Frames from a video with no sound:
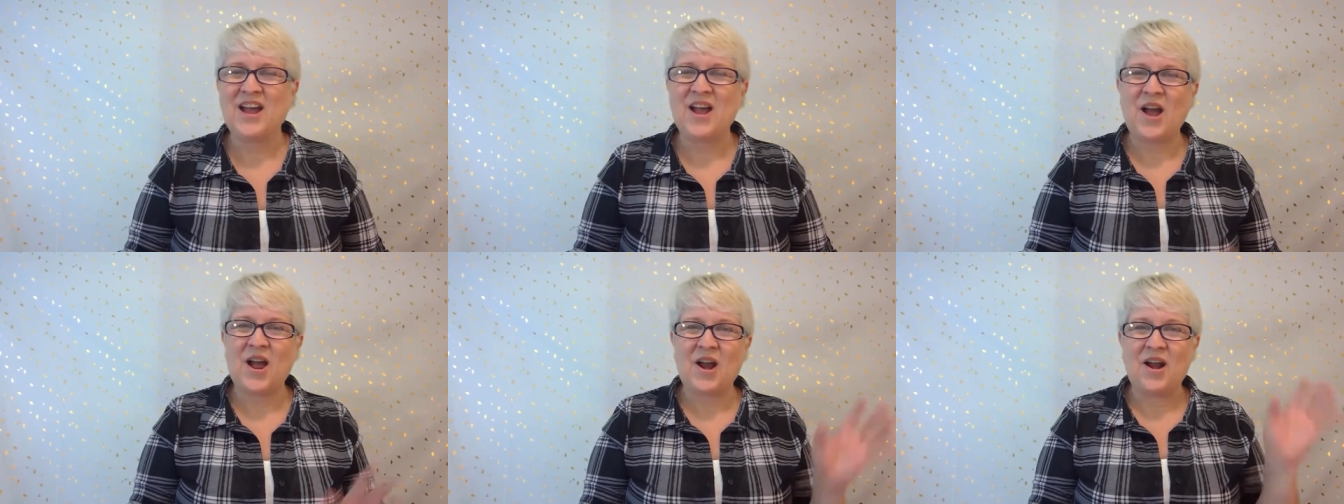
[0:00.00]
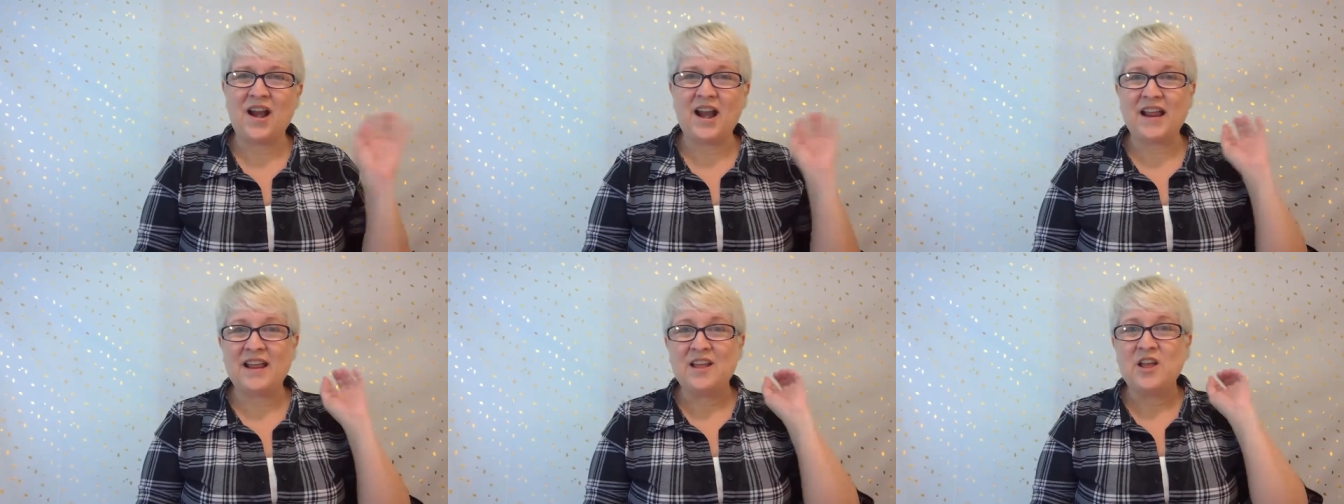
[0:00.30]
All
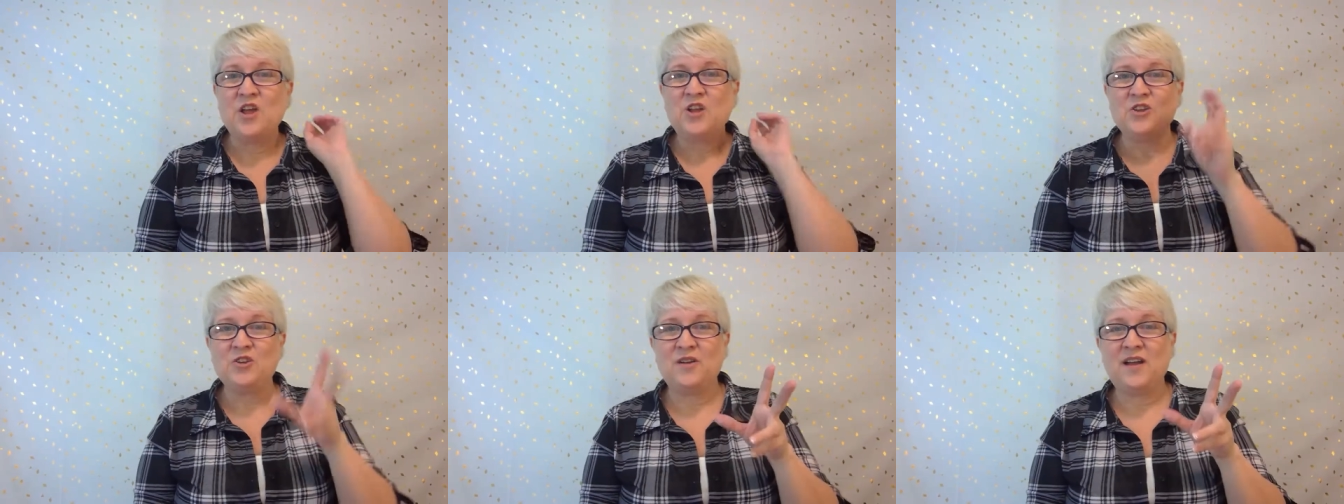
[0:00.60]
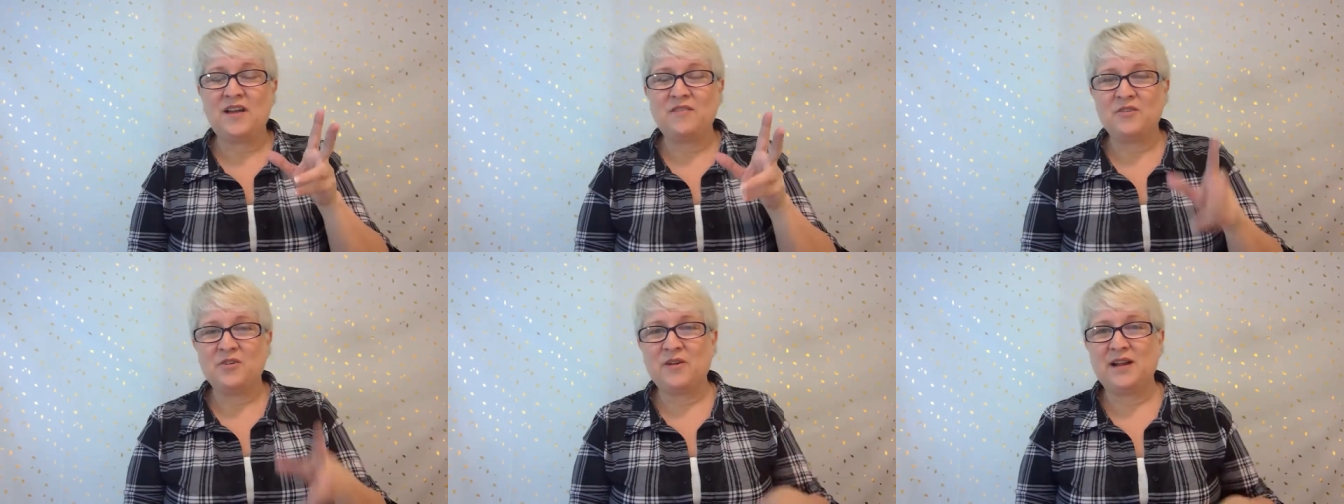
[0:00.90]
right, you
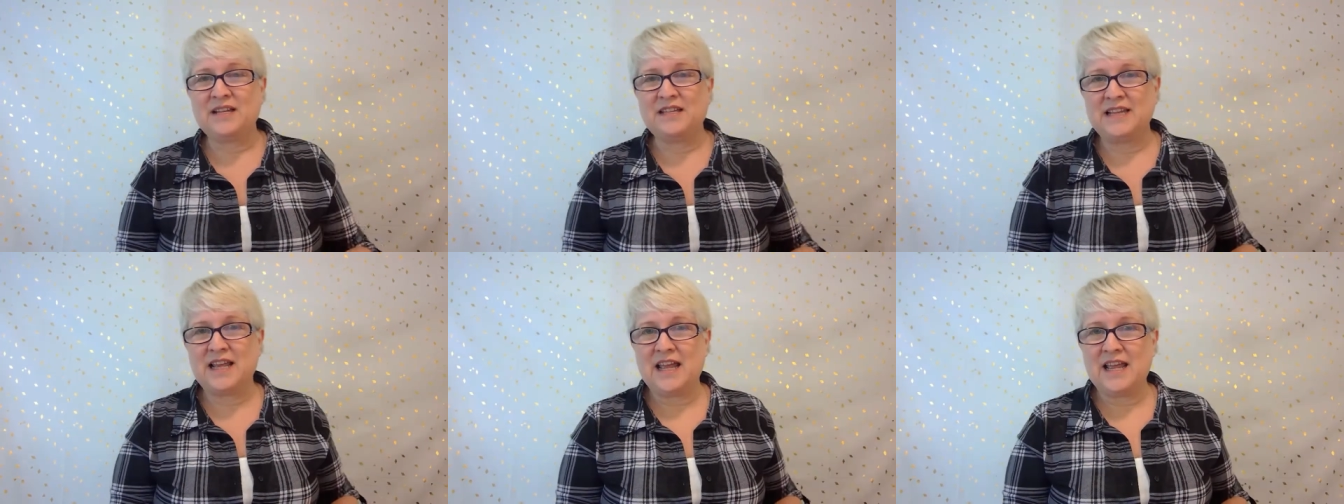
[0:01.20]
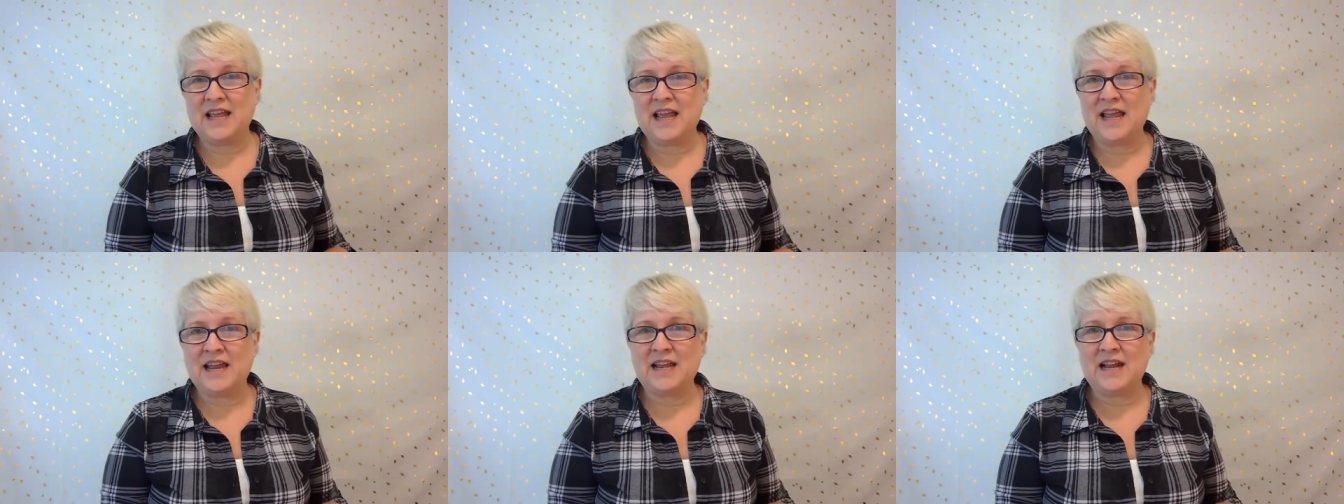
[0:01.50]
have a great
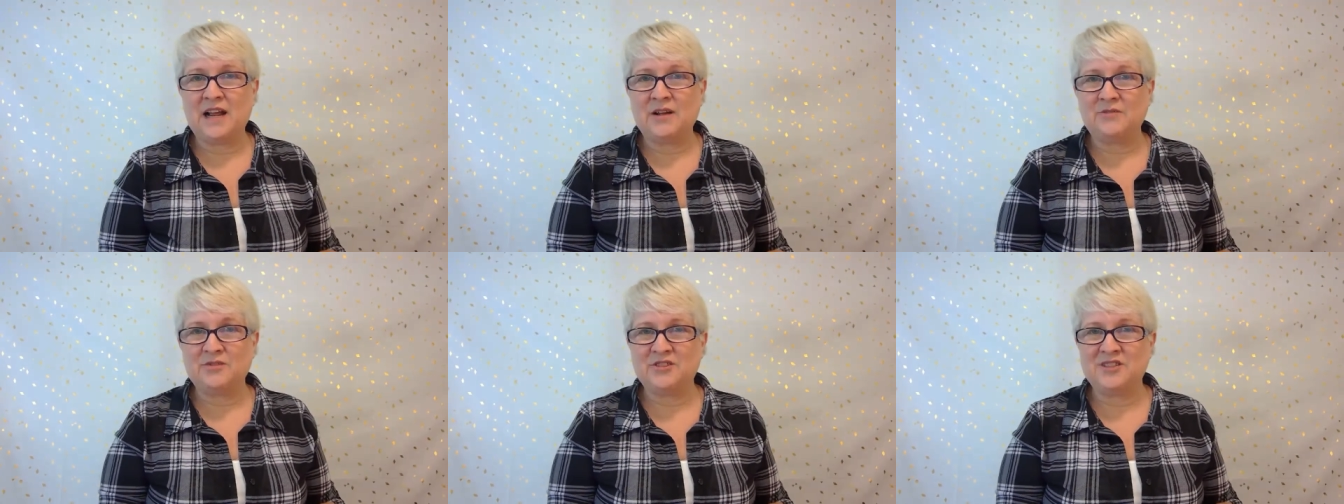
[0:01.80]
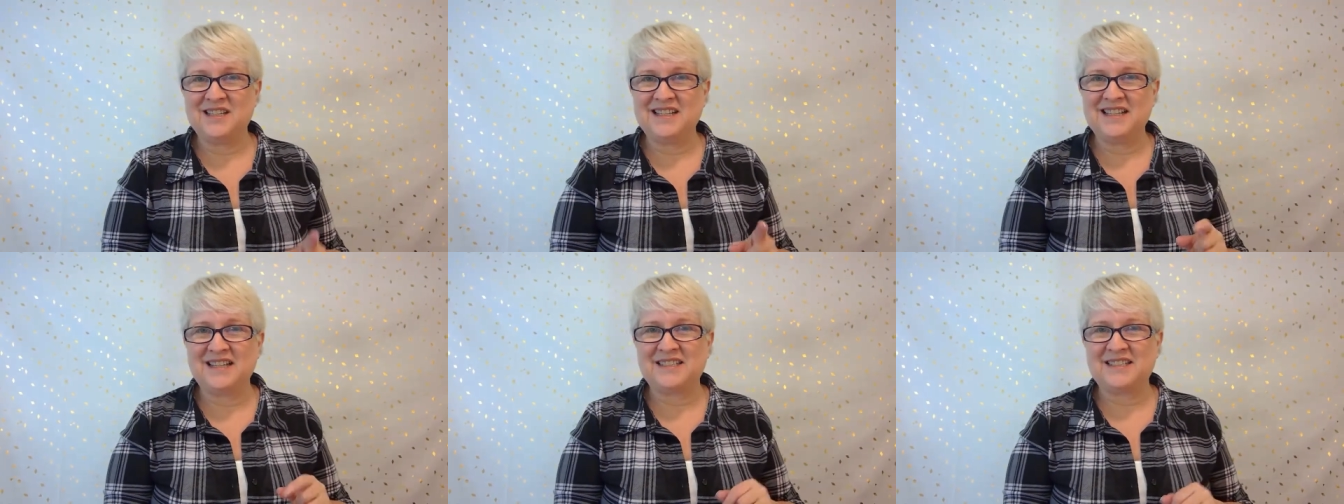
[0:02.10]
day and I will
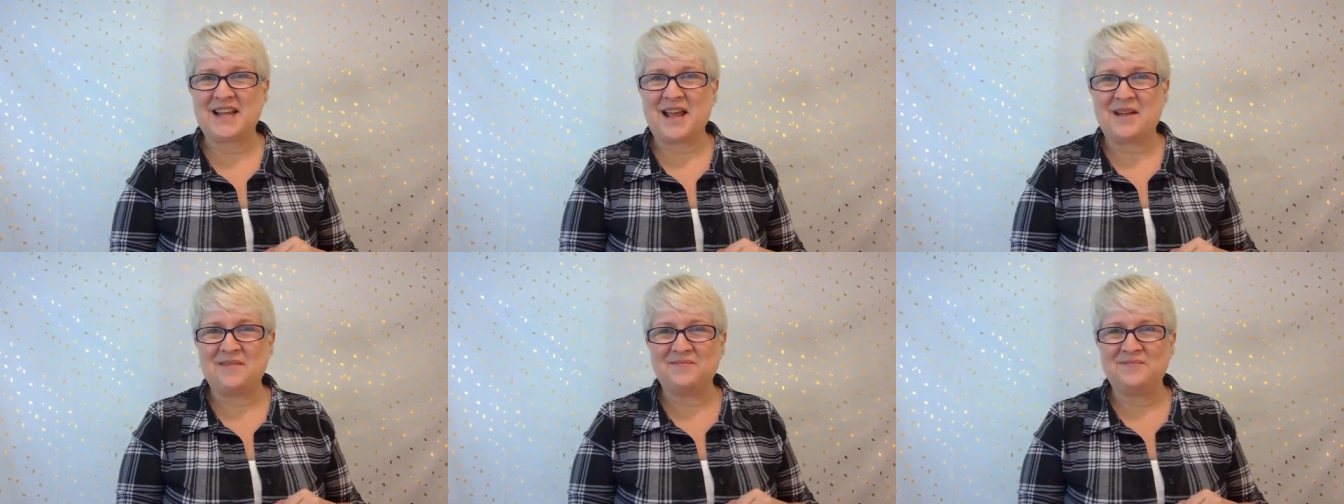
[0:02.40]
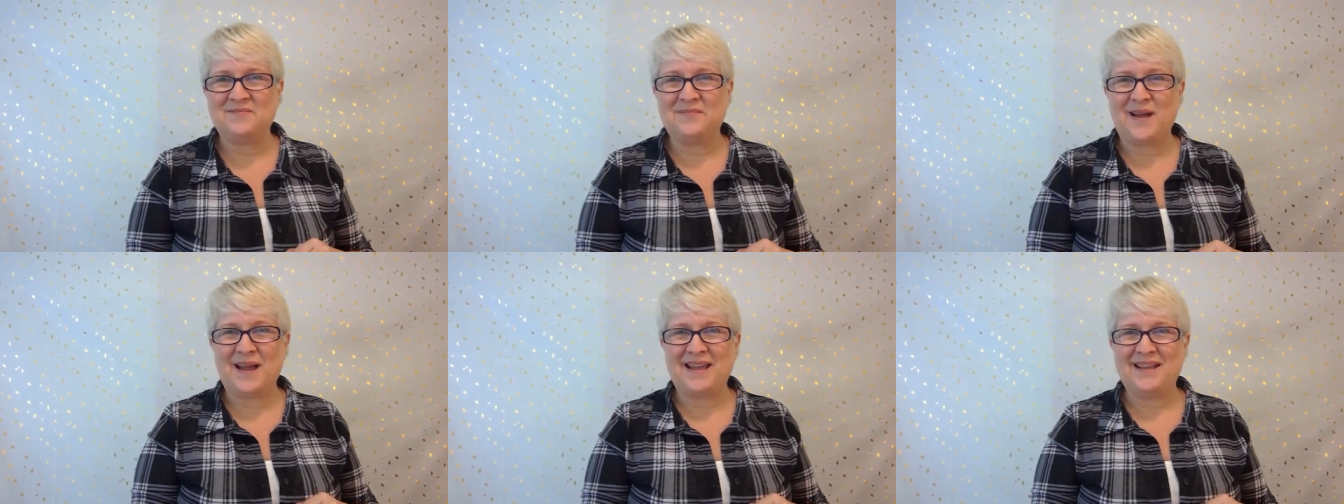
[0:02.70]
see you next time.
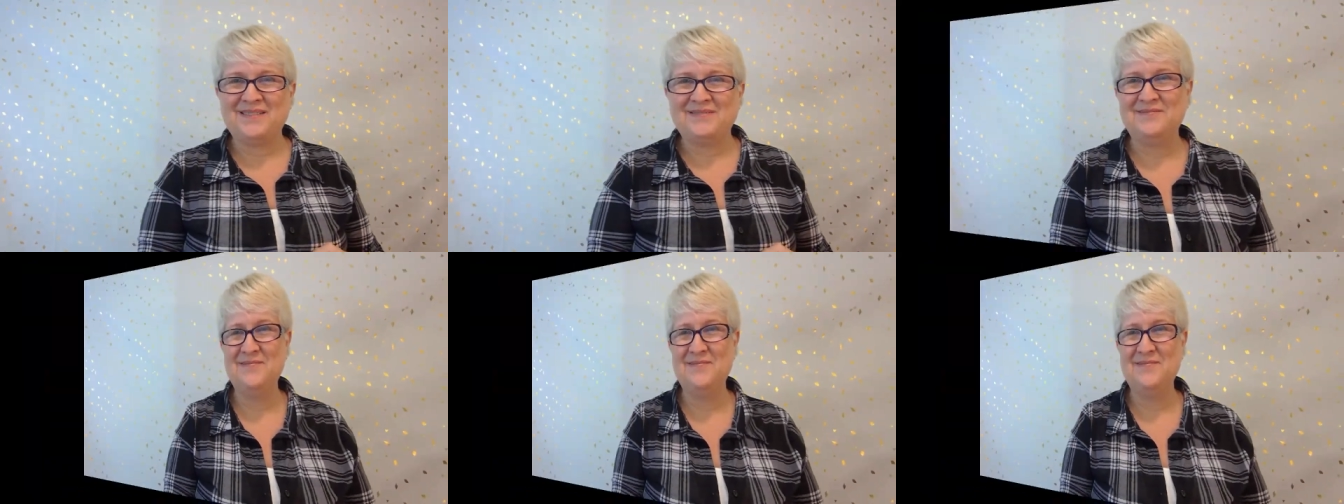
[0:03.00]
Bye.